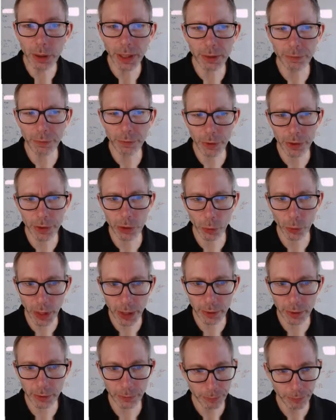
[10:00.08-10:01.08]
And for the
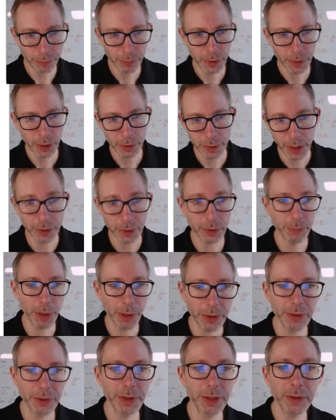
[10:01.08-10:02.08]
US, that's
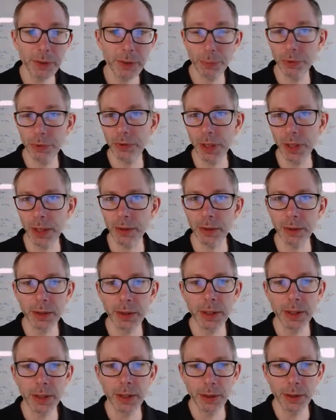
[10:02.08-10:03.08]
about 60%.
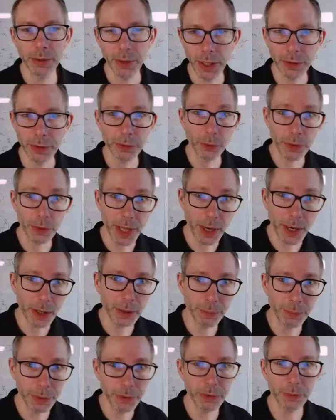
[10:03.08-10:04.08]
And so there,
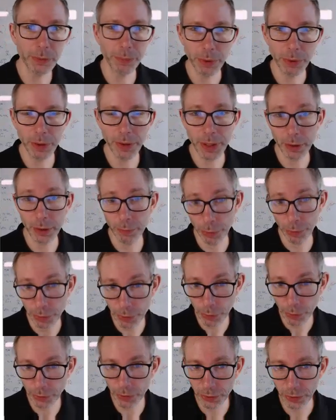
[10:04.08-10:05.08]
in principle, then the
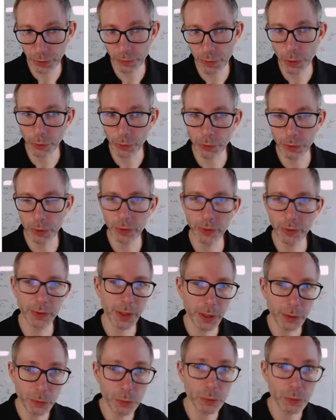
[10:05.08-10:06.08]
producers of those goods,
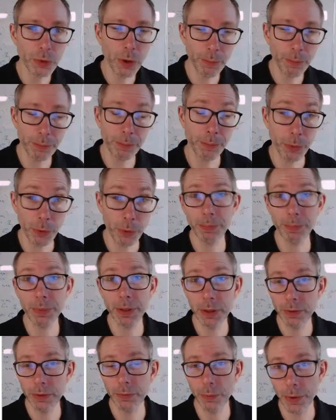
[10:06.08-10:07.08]
they do
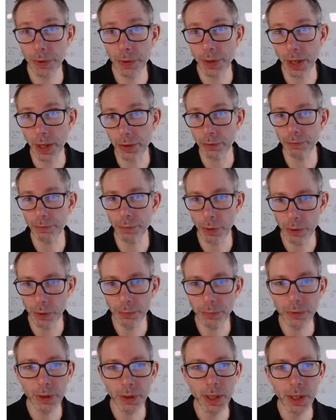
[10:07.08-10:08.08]
compete with other
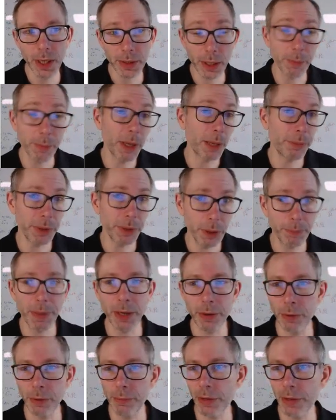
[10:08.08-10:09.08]
firms. And that might be a
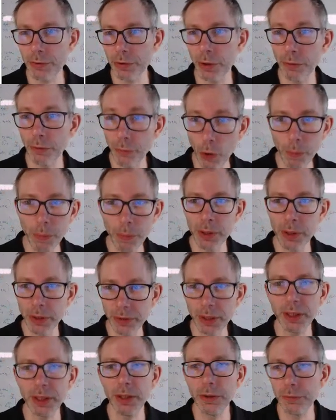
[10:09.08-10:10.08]
better measure of openness,
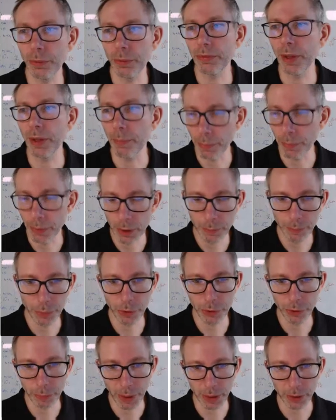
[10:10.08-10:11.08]
at least from some
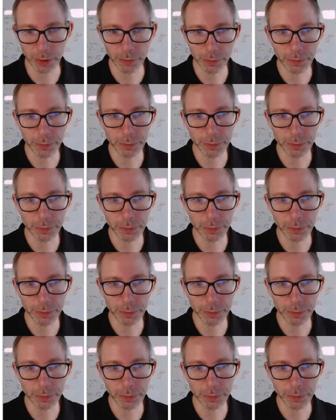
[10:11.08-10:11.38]
perspective.